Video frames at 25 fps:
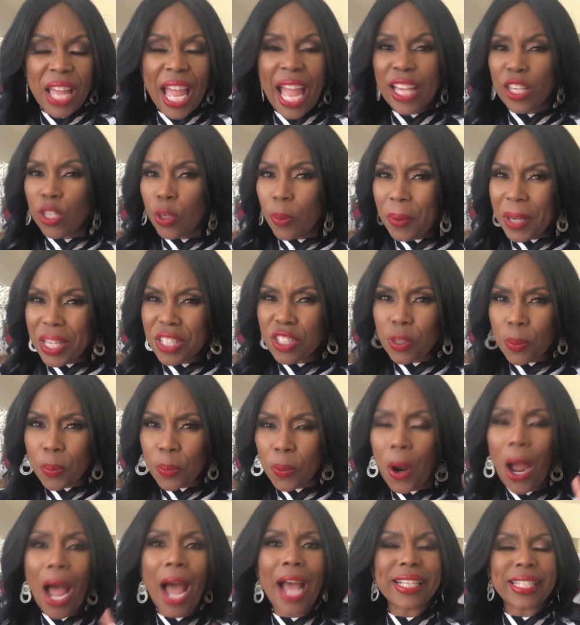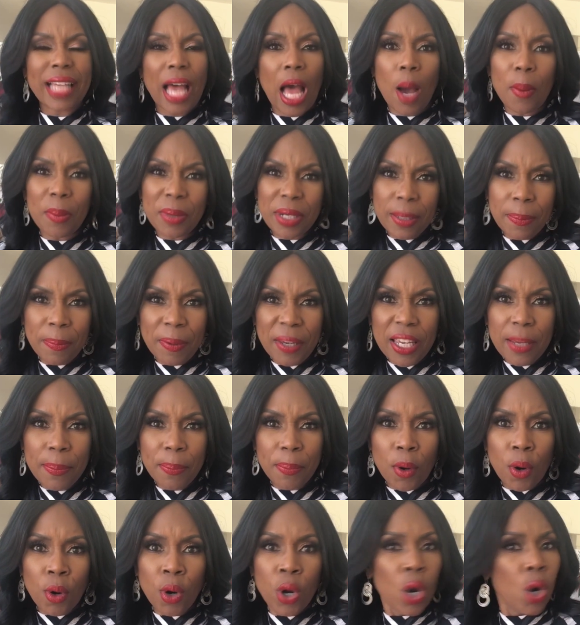And you'd be surprised how many
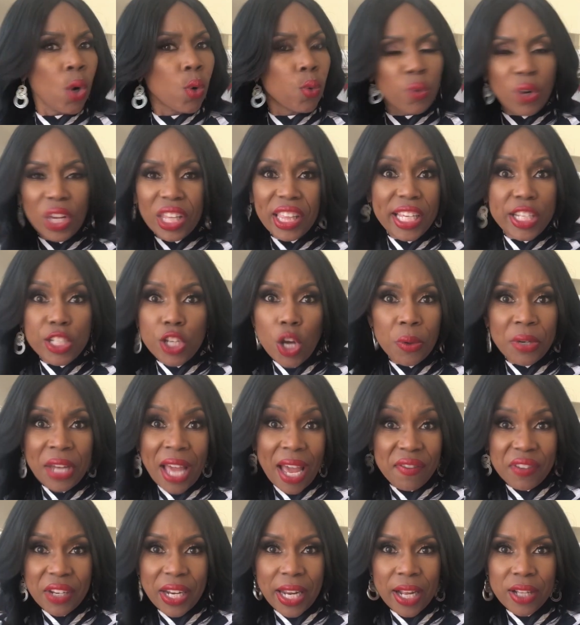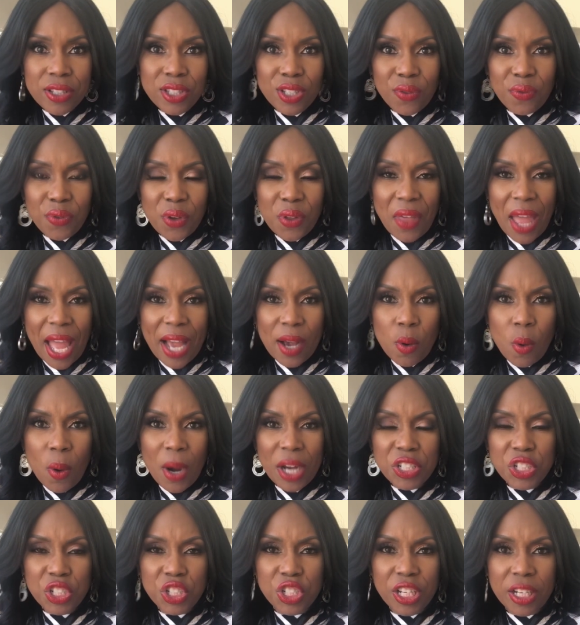people really don't have an answer for that
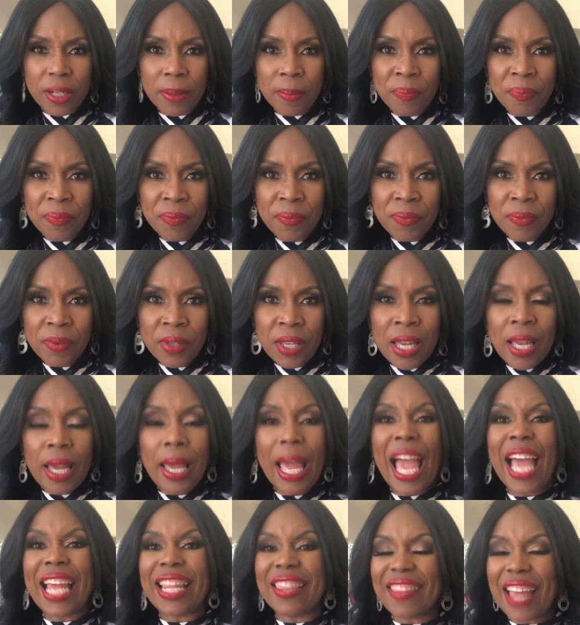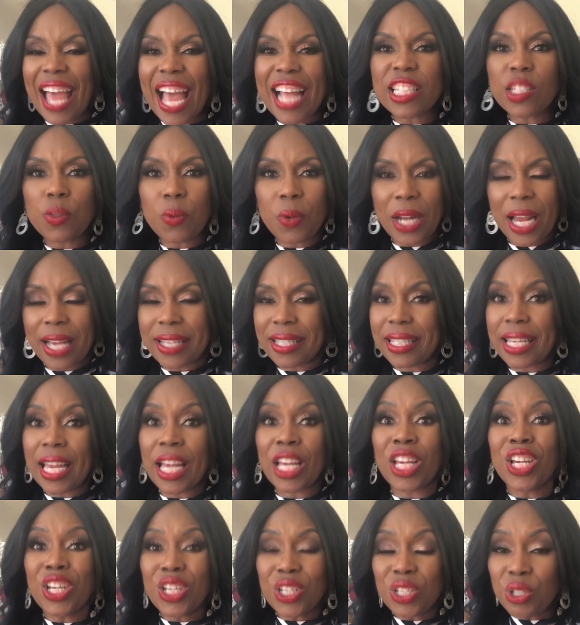question. And that's when I
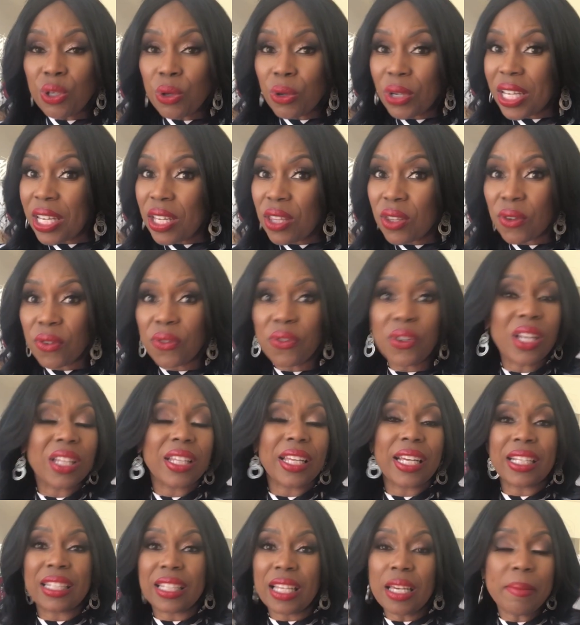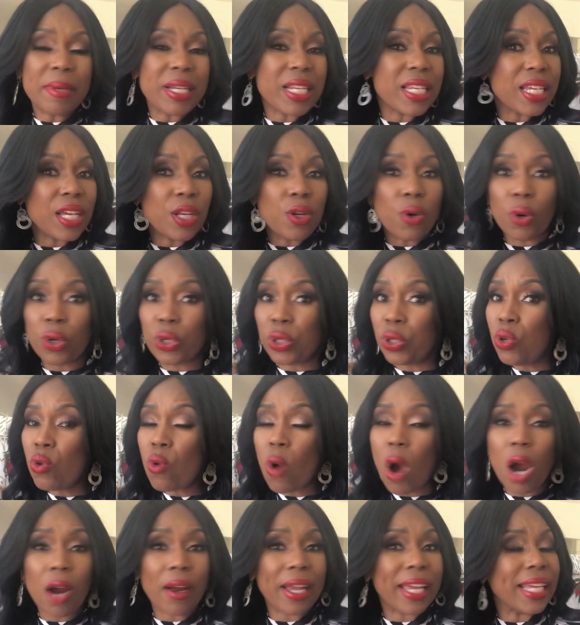say, you're either feeling limited or you
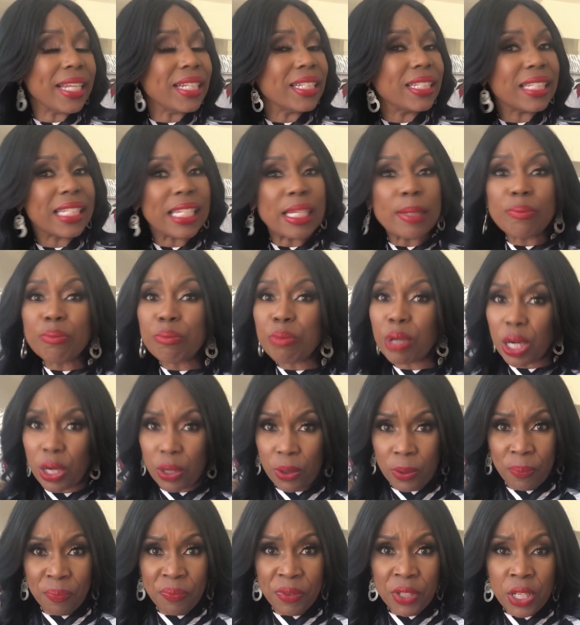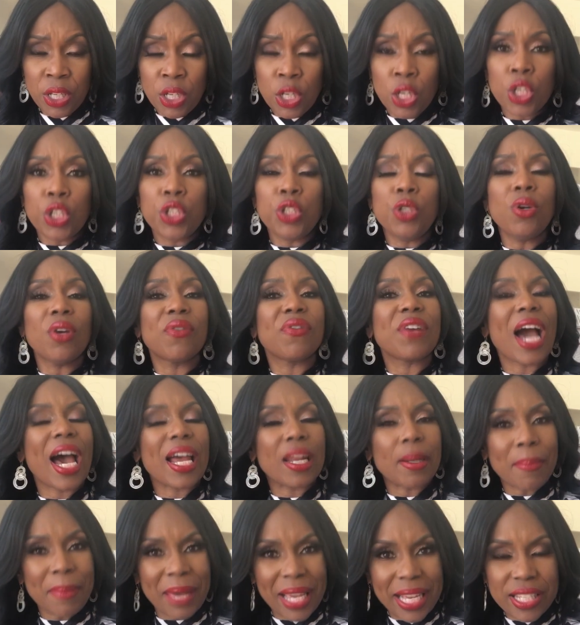are in limbo. You have got
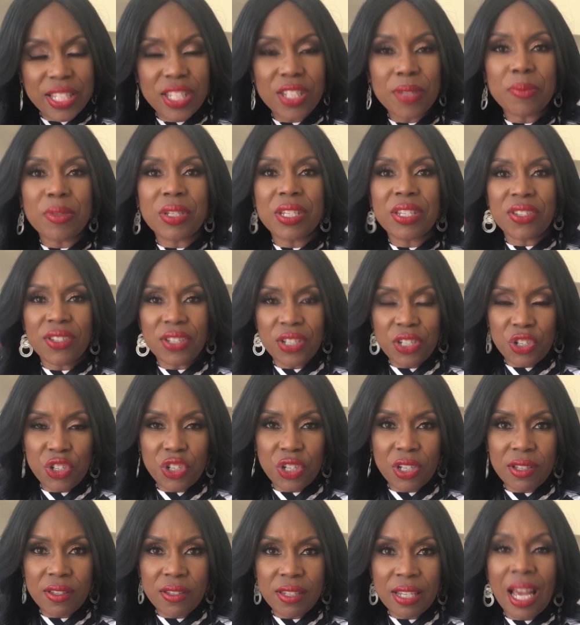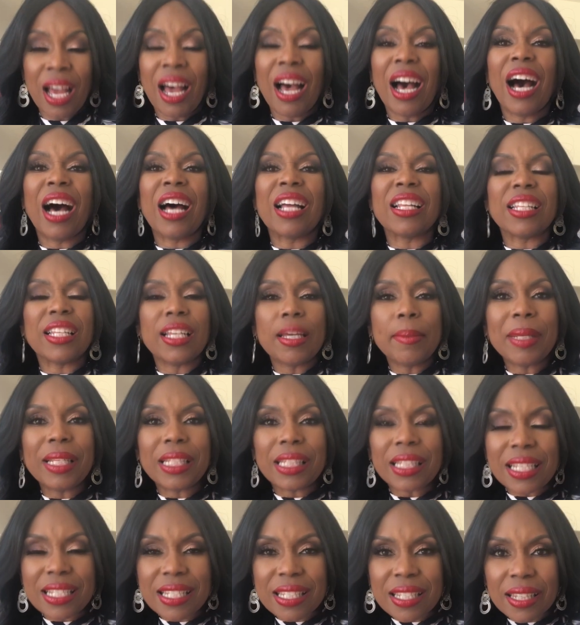to make some decisions. A
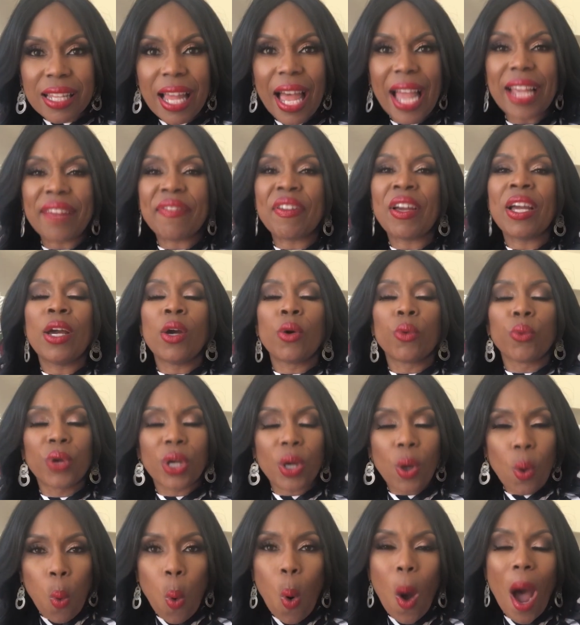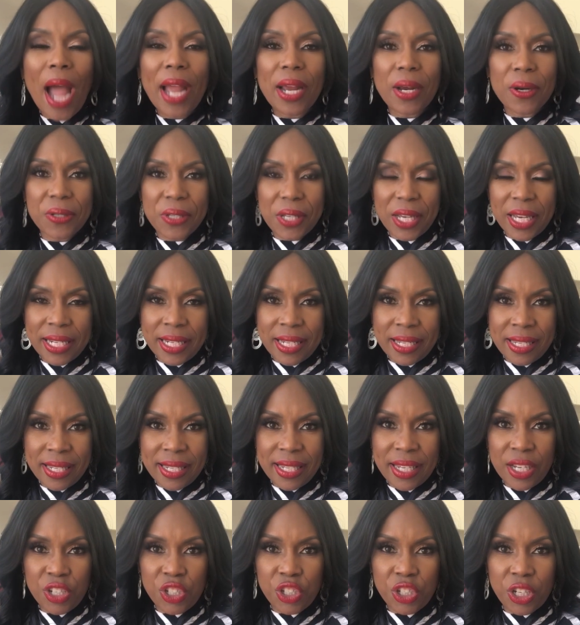limitless life requires a
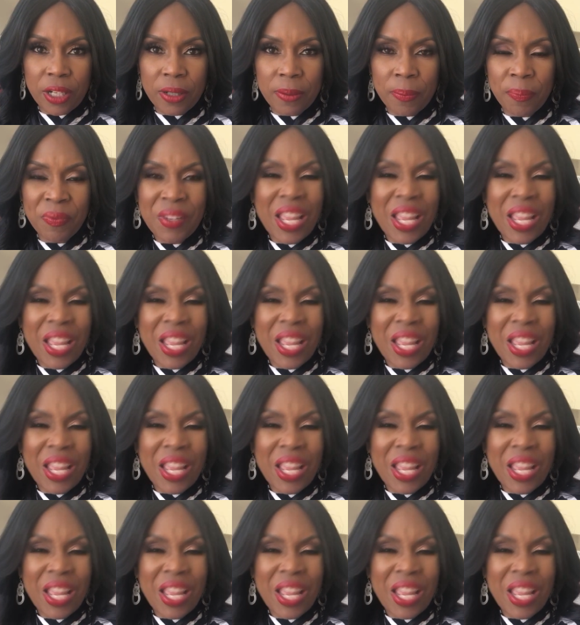decision.